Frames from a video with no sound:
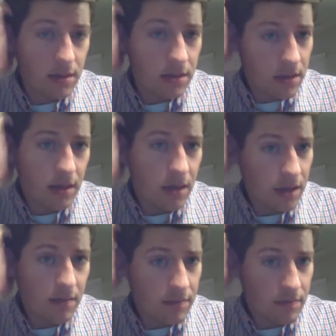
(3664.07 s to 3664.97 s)

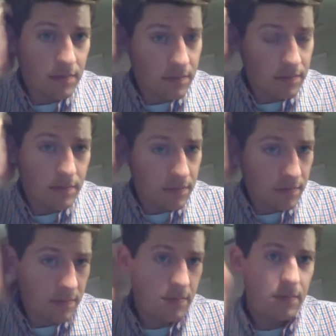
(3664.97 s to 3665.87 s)
I
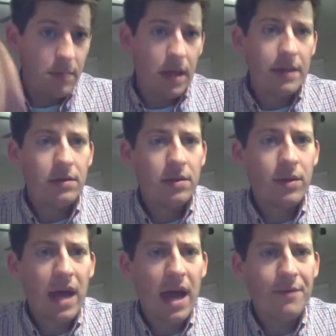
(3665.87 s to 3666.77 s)
don't know
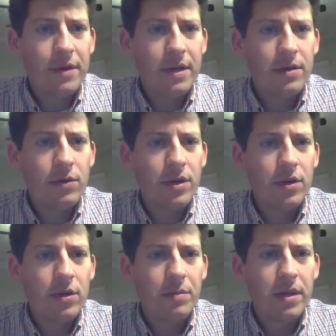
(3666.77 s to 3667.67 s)
what African or
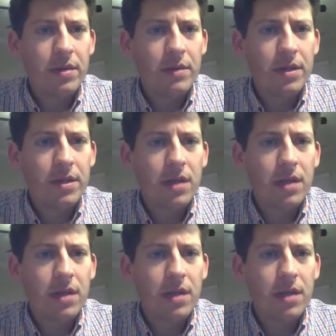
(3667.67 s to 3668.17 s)
European means.